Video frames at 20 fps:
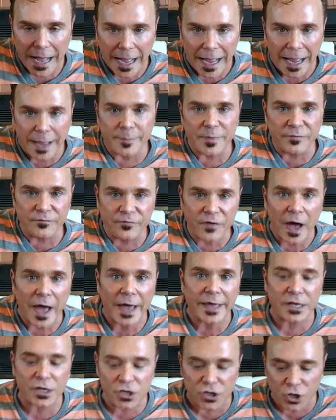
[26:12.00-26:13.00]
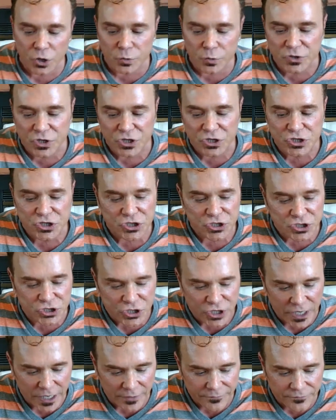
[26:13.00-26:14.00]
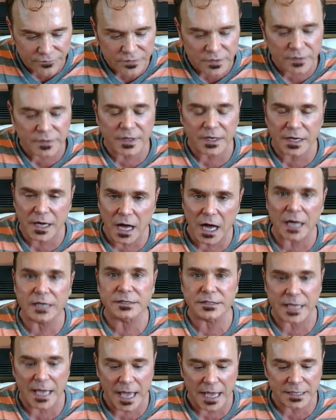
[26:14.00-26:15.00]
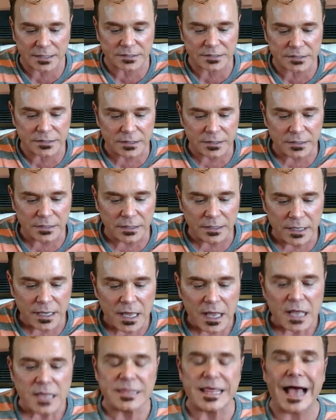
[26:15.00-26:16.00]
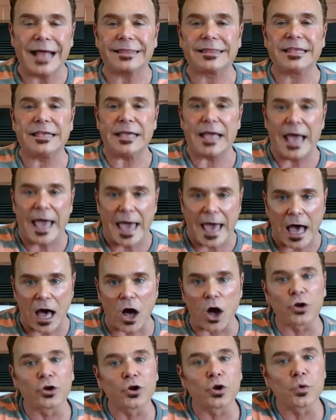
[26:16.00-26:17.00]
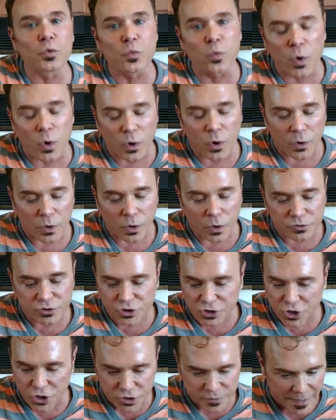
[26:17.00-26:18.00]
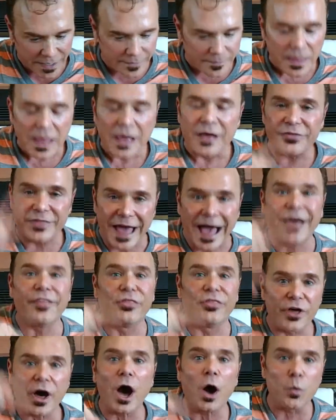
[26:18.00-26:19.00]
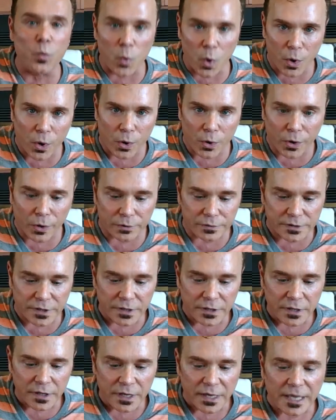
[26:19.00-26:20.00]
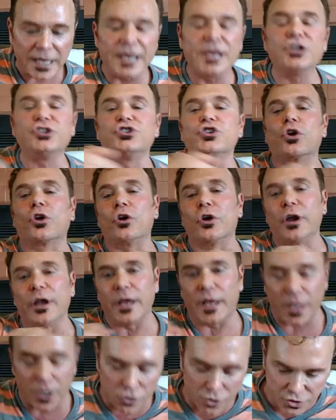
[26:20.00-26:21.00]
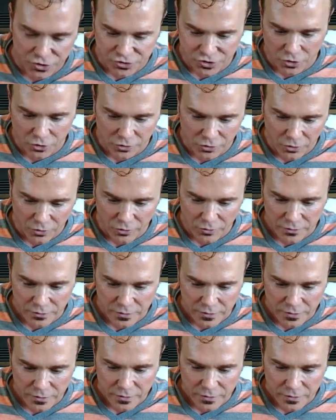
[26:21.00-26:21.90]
I'm inviting you to shift the context that the outer world, that the world is your inner circle.